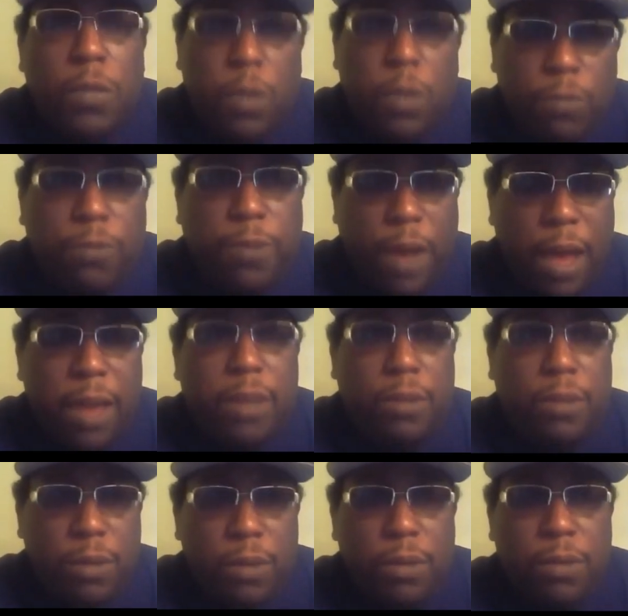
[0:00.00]
Fine.
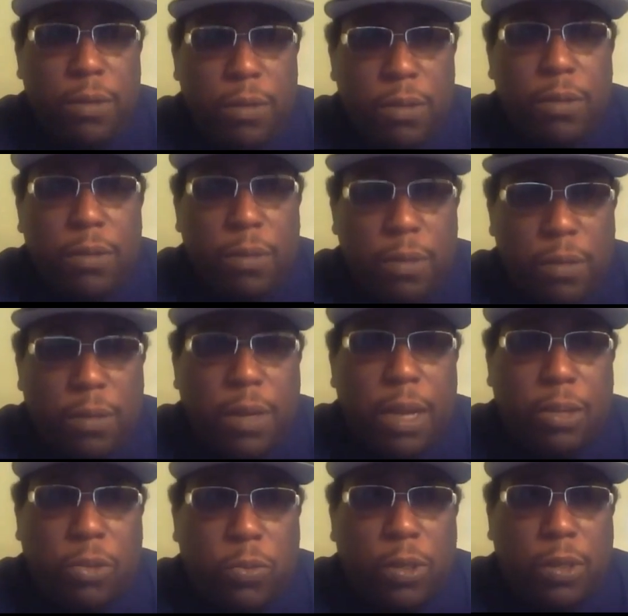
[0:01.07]
Definitely.
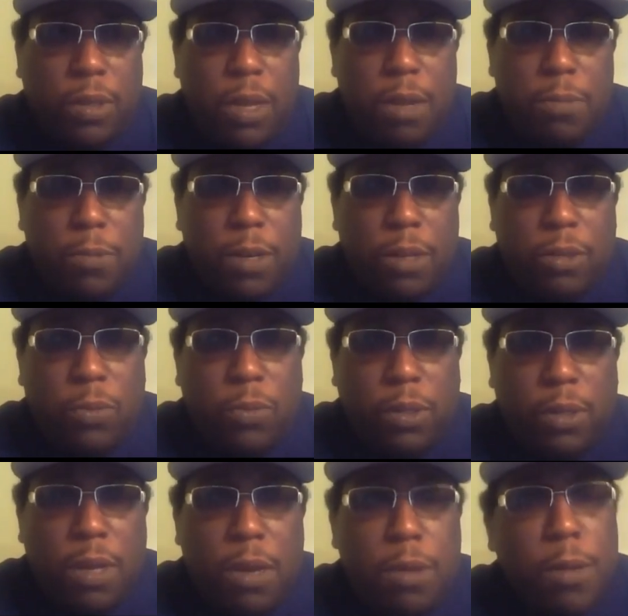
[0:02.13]
That's what's up. That's what's
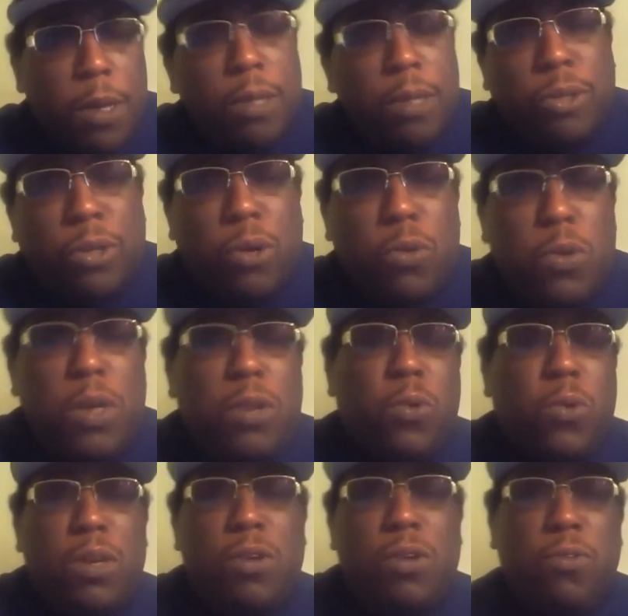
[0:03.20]
up. So
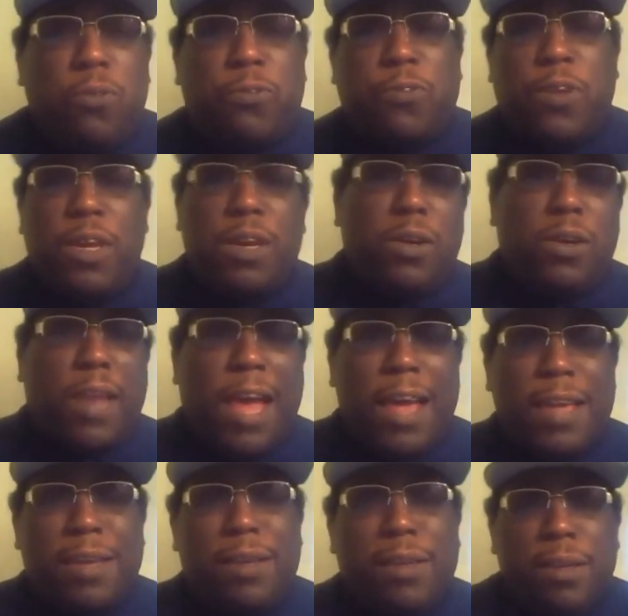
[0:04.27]
what do you feel
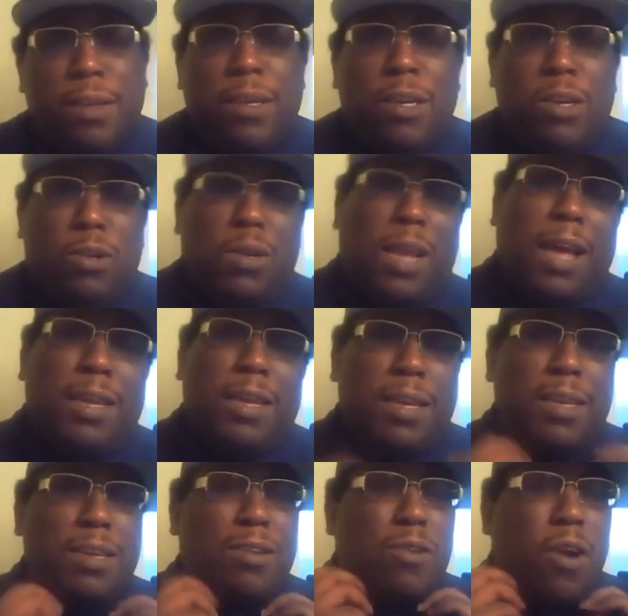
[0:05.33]
like,
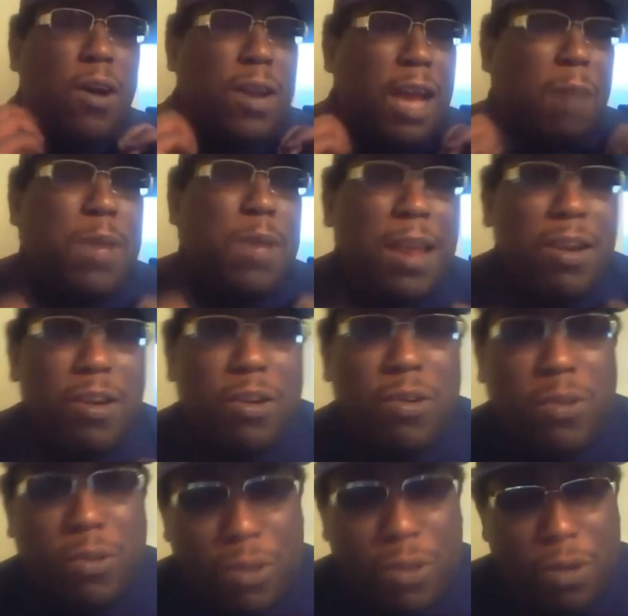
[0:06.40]
you know, and I
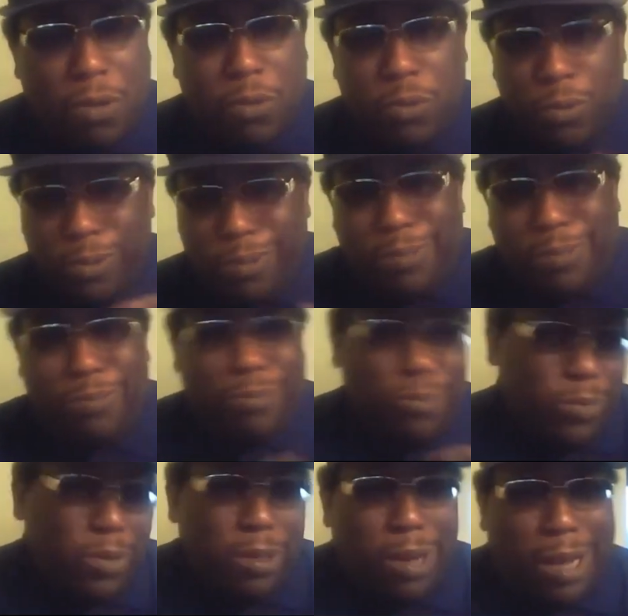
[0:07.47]
know, you know,
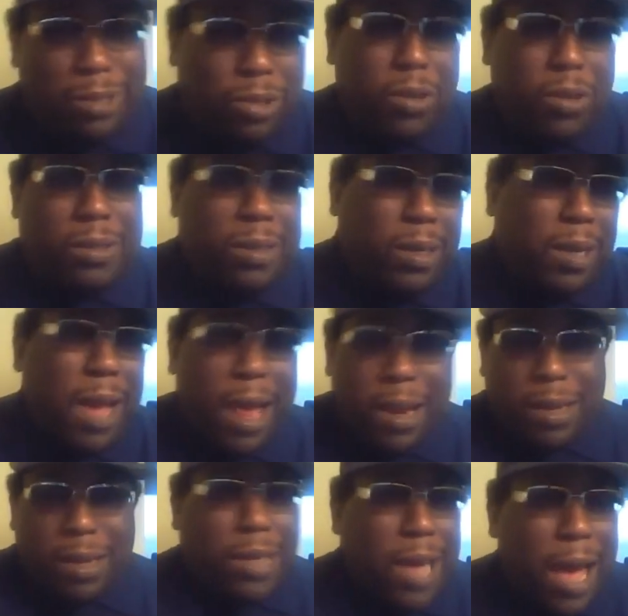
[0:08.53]
I talk to a lot
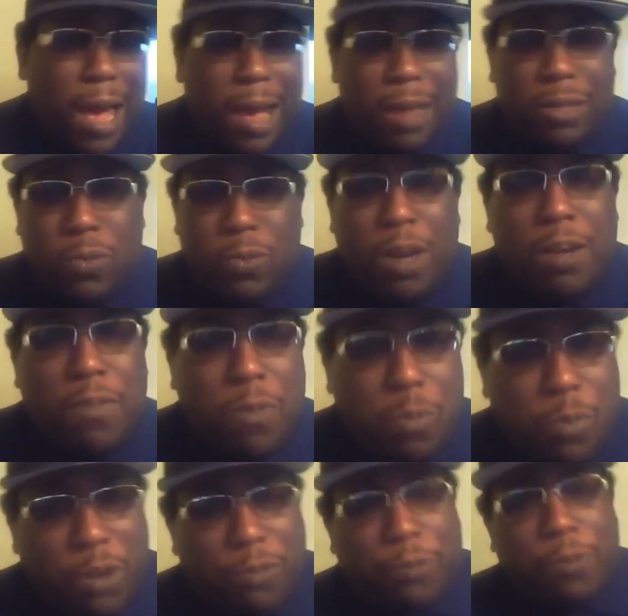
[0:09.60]
of the guys or whatever,
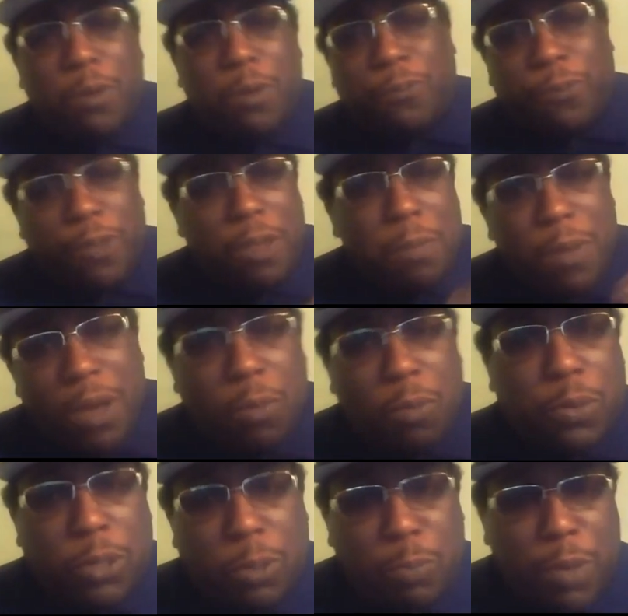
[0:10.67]
but from a female
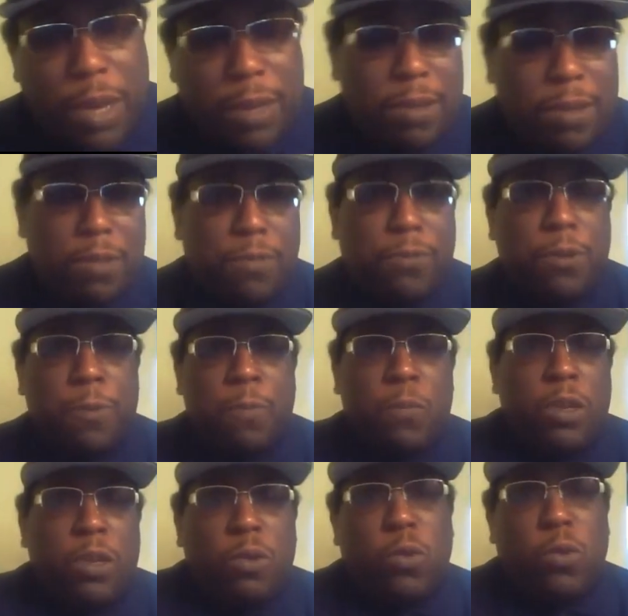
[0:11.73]
perspective,
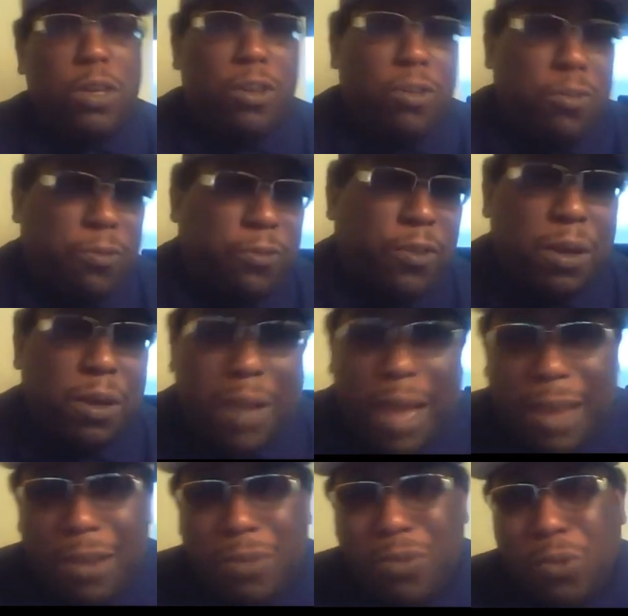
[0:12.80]
what do you feel
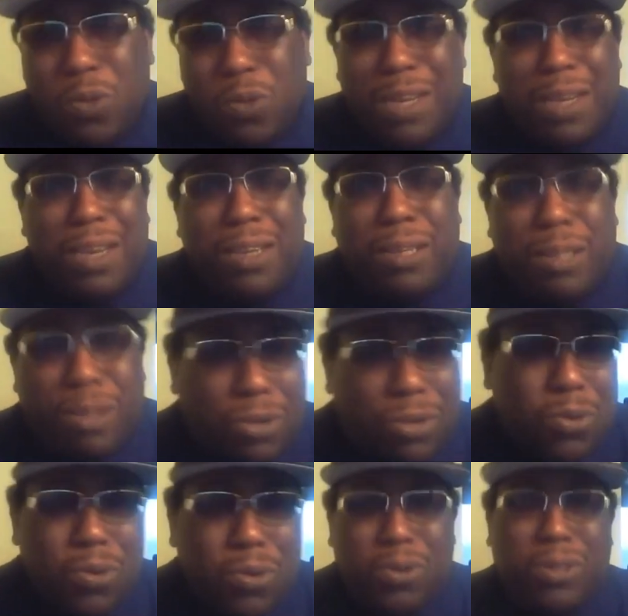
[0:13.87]
like we need to
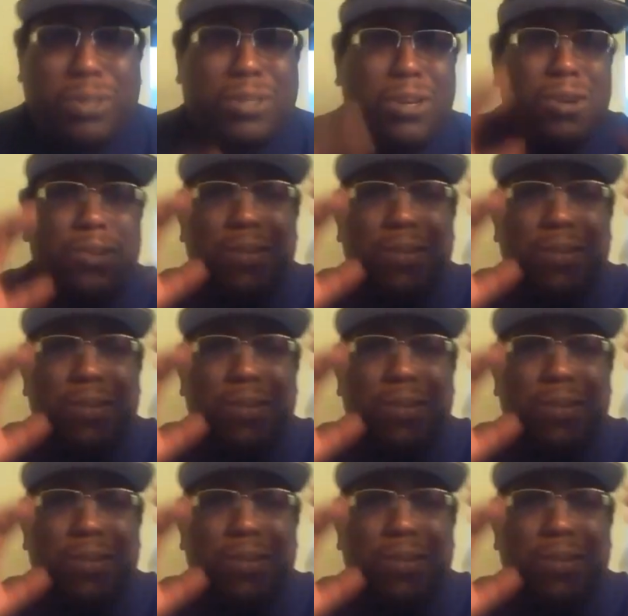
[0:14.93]
do to turn